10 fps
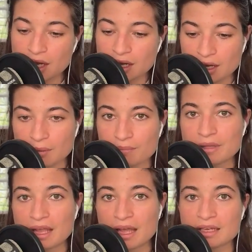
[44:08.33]

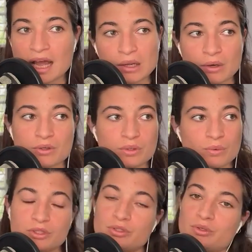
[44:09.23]
And I also
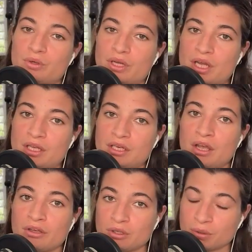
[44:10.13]
want to do an
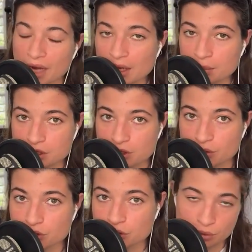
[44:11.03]
Q&A
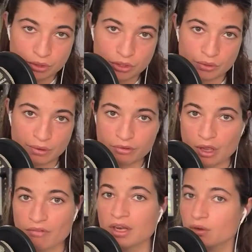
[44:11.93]
episode soon. So if
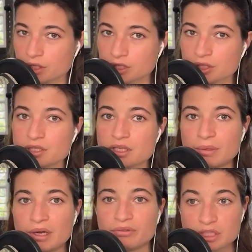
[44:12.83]
you have any questions
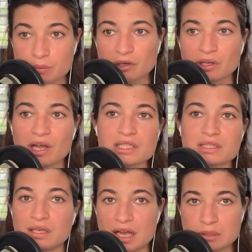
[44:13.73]
about this
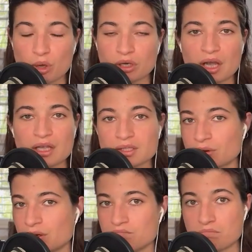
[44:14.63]
podcast, the last podcast,
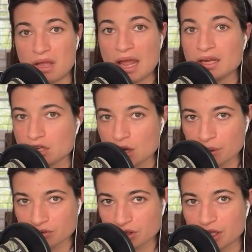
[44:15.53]
or any
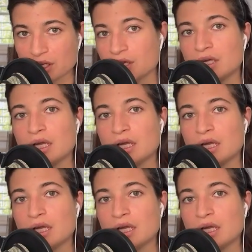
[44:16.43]
topic really,